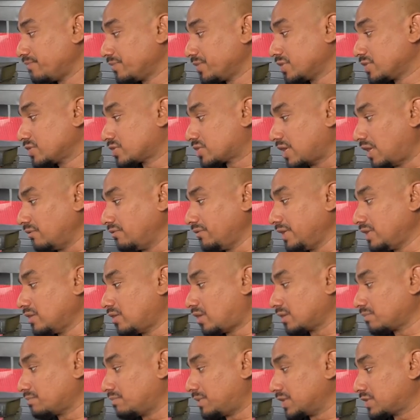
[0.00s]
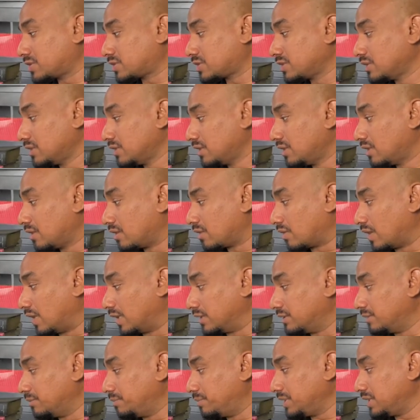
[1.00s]
Shall we not much
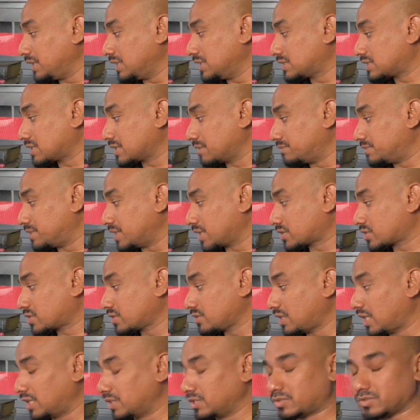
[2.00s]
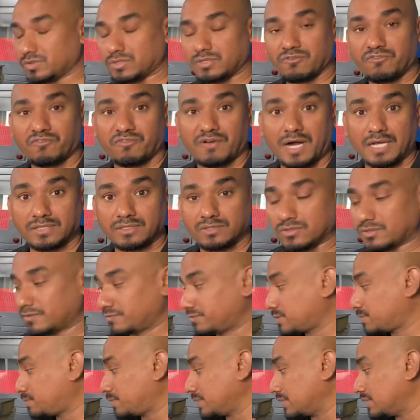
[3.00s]
rather be in subjection unto the Father of
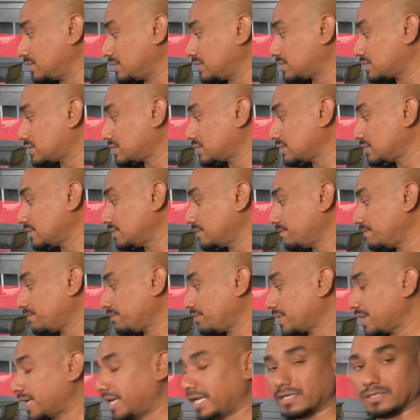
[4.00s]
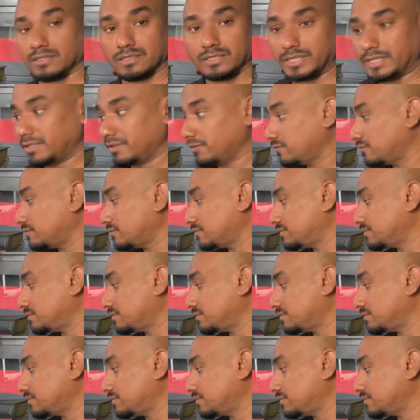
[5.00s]
spirits and live?